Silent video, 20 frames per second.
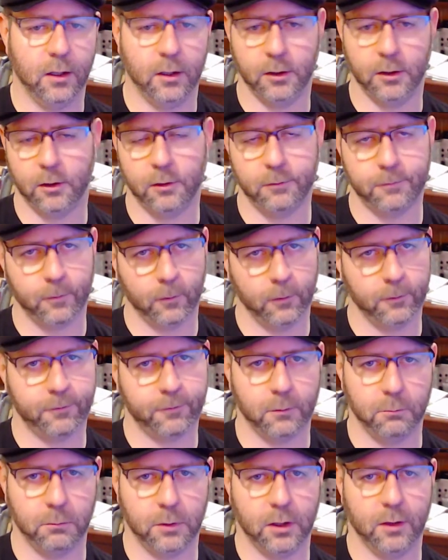another folder
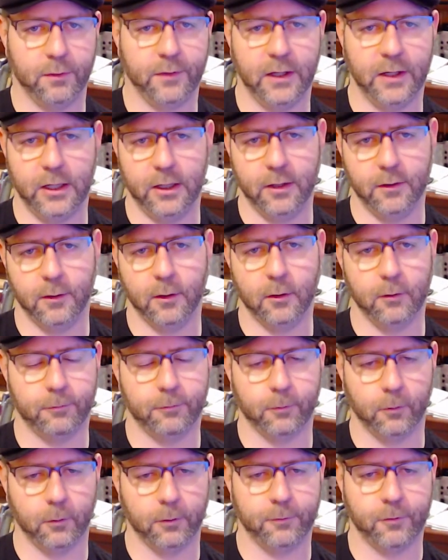for month, and another
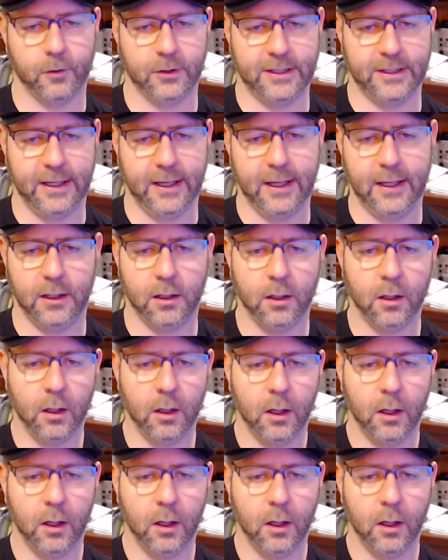folder for day.